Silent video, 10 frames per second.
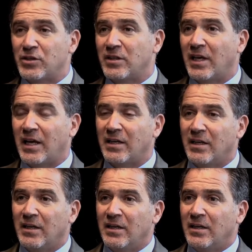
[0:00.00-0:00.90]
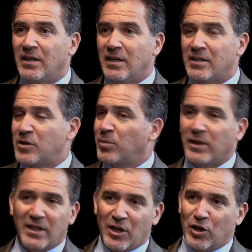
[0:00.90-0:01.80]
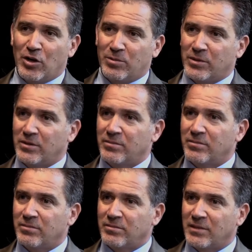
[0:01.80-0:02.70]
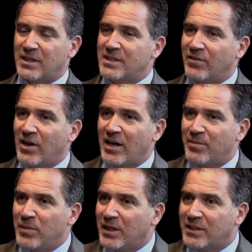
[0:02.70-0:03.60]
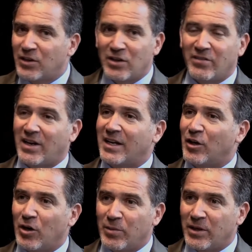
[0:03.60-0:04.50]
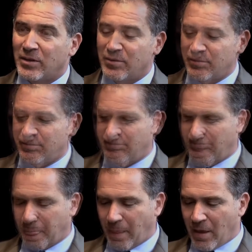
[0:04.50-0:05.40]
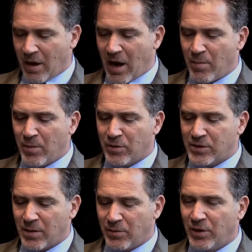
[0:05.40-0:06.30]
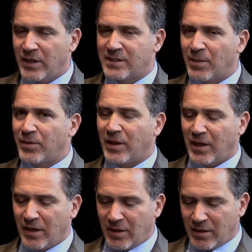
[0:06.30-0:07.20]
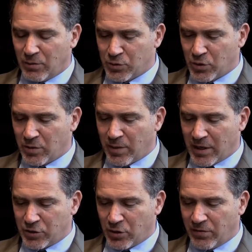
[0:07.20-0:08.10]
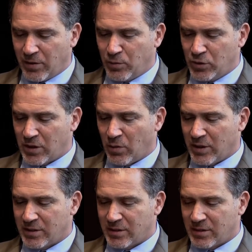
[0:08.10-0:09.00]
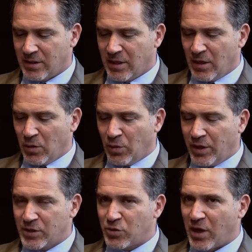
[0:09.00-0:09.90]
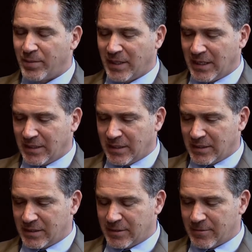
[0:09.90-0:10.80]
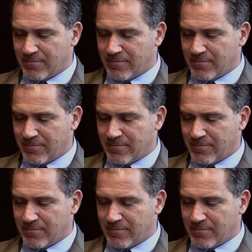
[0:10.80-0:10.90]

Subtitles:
that is completely unarmed, that has never had a military, never had an army. I remember reading something that was written by Sharif al-Musa once, where he described it like this: